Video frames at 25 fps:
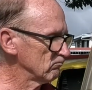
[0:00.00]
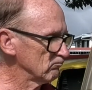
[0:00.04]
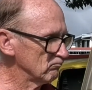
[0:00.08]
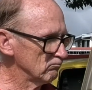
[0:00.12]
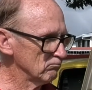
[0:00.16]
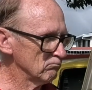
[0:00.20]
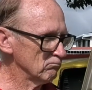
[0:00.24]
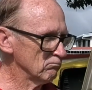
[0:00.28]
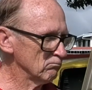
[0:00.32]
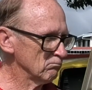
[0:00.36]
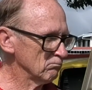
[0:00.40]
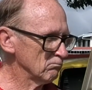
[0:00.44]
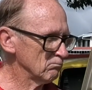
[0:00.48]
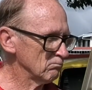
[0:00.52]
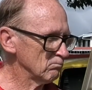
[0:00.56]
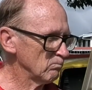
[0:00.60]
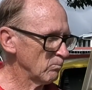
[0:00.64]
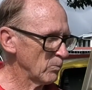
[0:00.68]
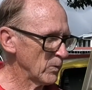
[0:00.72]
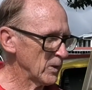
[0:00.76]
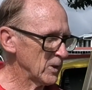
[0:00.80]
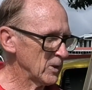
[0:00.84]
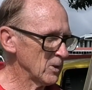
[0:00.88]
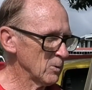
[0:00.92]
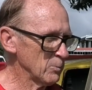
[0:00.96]
you'll
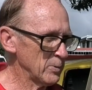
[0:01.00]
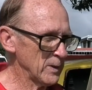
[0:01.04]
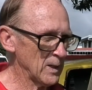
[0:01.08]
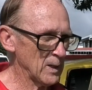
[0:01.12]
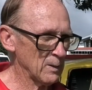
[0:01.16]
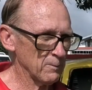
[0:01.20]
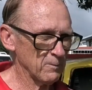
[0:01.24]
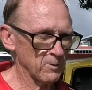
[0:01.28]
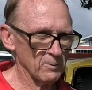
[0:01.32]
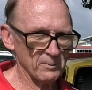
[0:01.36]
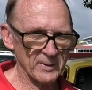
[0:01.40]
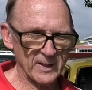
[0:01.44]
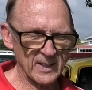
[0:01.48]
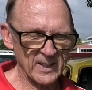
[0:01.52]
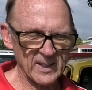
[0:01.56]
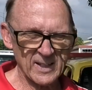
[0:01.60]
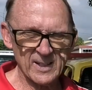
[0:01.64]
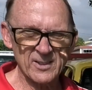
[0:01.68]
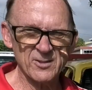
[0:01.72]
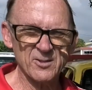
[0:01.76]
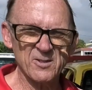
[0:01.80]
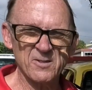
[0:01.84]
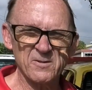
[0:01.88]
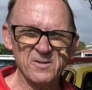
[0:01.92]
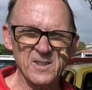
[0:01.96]
be up for about
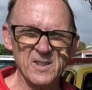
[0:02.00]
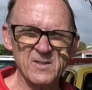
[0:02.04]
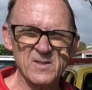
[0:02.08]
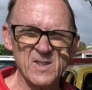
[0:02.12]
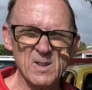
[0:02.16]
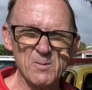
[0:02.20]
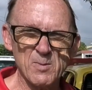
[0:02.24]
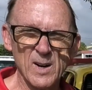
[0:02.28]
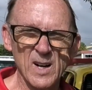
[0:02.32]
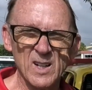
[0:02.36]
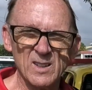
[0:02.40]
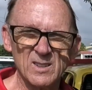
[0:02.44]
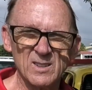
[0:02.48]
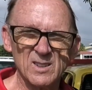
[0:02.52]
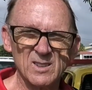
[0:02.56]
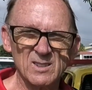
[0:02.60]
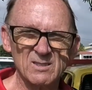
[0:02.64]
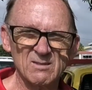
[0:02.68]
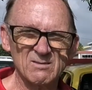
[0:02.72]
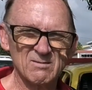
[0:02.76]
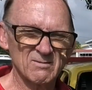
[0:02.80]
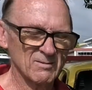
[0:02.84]
150 bucks.